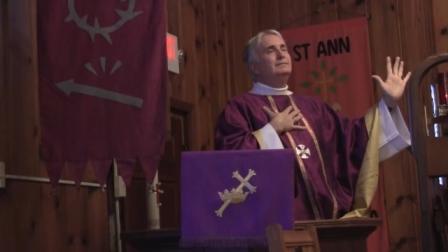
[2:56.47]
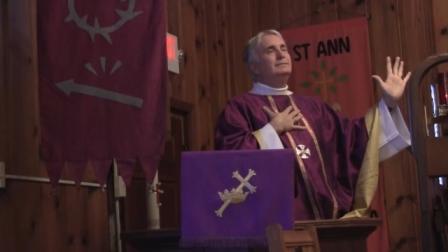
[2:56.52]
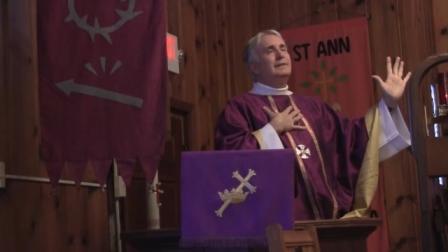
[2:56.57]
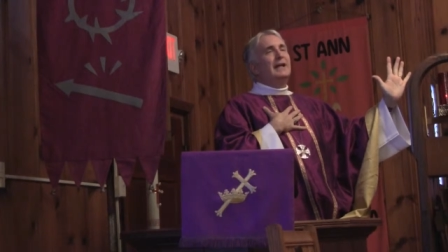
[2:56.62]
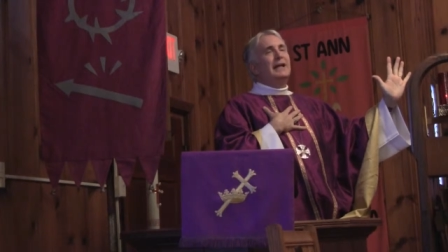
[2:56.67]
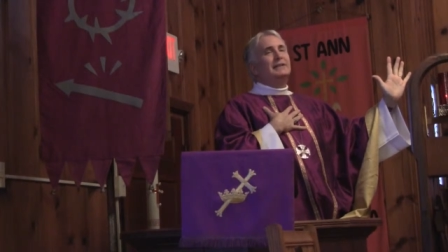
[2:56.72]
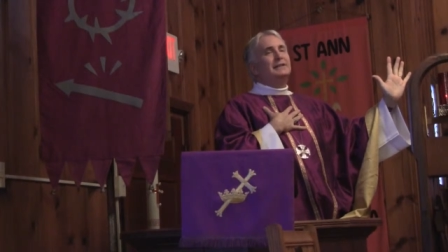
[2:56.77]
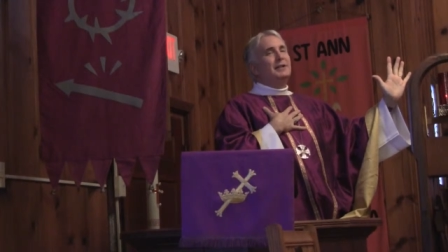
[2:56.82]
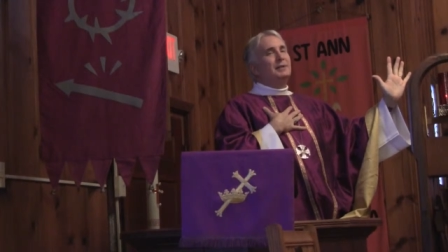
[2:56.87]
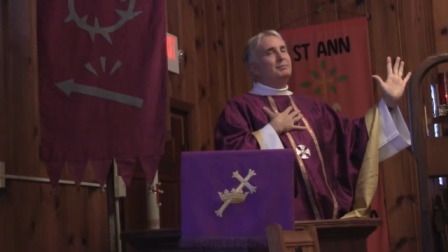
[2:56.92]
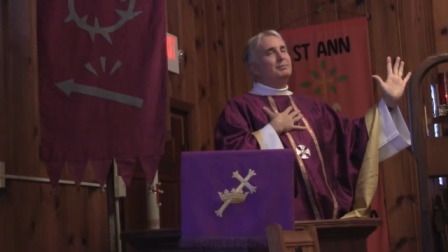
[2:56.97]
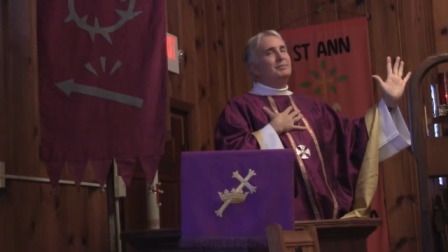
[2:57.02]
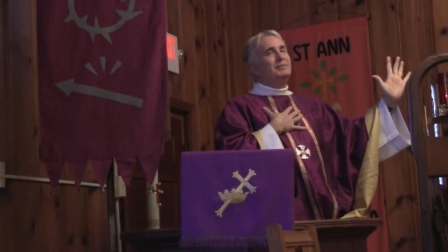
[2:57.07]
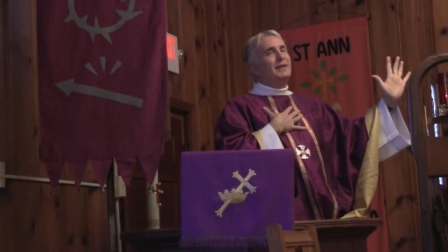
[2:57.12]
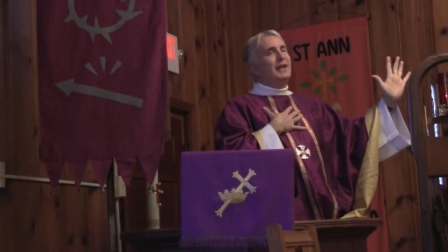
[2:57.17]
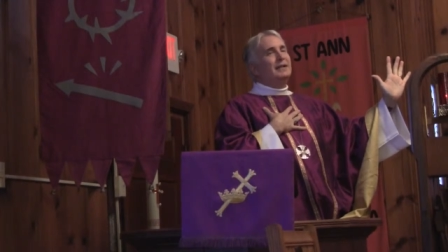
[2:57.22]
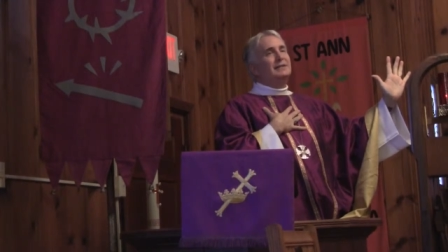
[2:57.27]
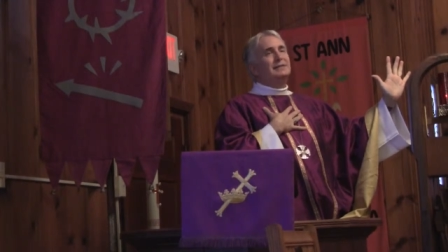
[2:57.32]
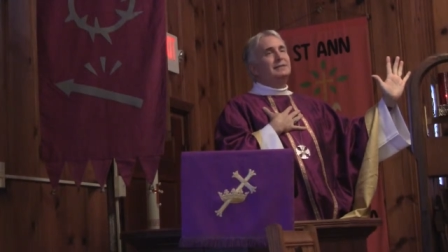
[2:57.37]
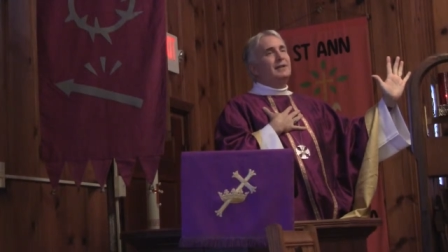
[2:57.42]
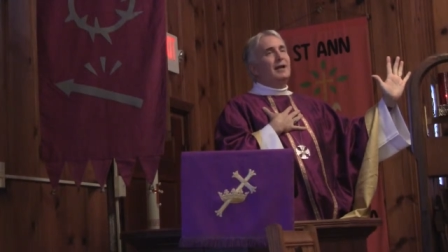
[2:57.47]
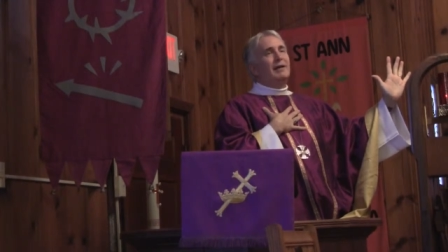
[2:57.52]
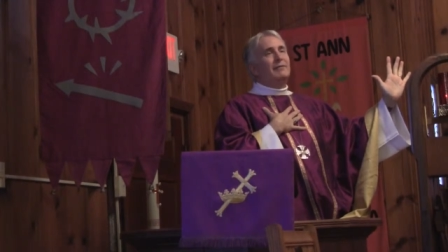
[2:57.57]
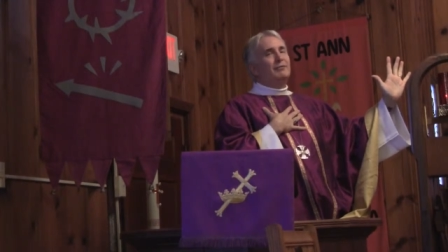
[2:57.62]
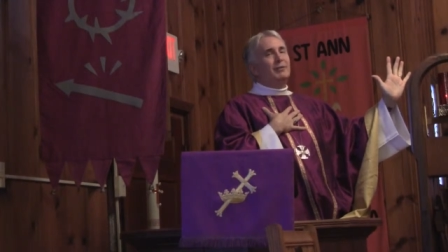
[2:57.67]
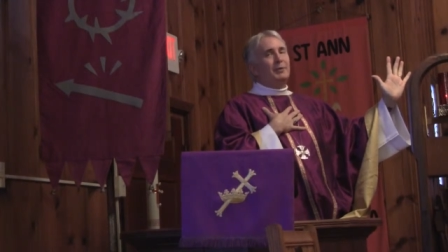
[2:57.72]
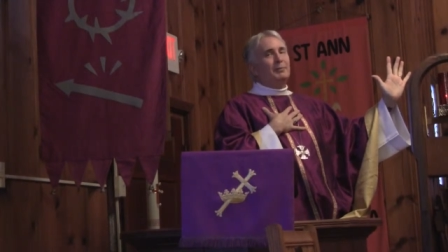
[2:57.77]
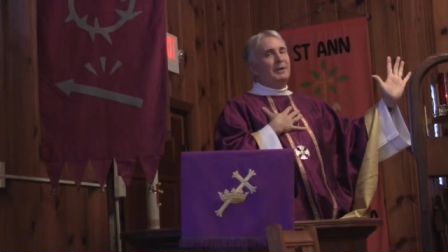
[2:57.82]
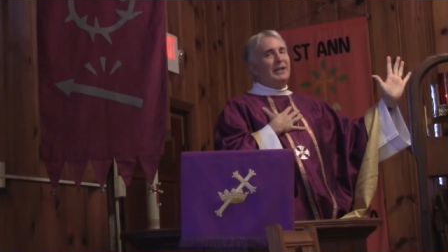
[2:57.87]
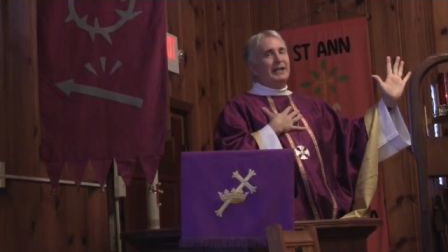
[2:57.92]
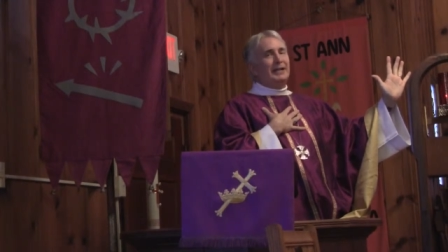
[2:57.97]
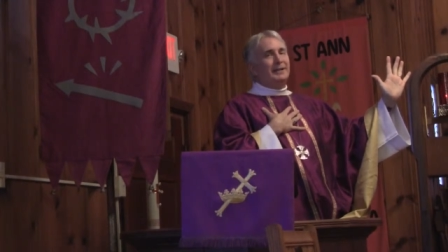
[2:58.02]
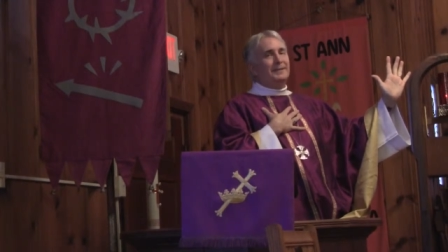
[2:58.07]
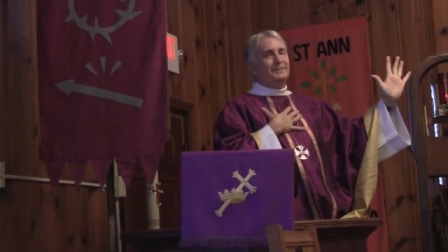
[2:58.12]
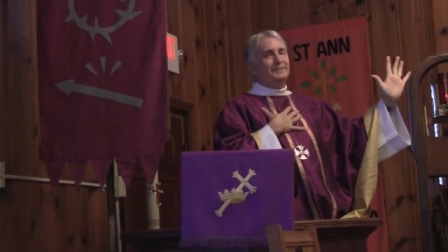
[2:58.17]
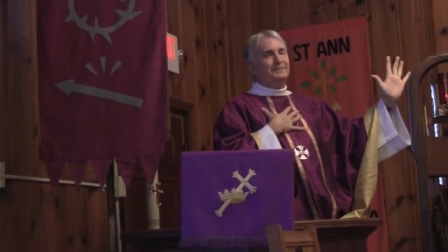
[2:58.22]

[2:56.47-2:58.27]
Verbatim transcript: that's, a, that's not for me.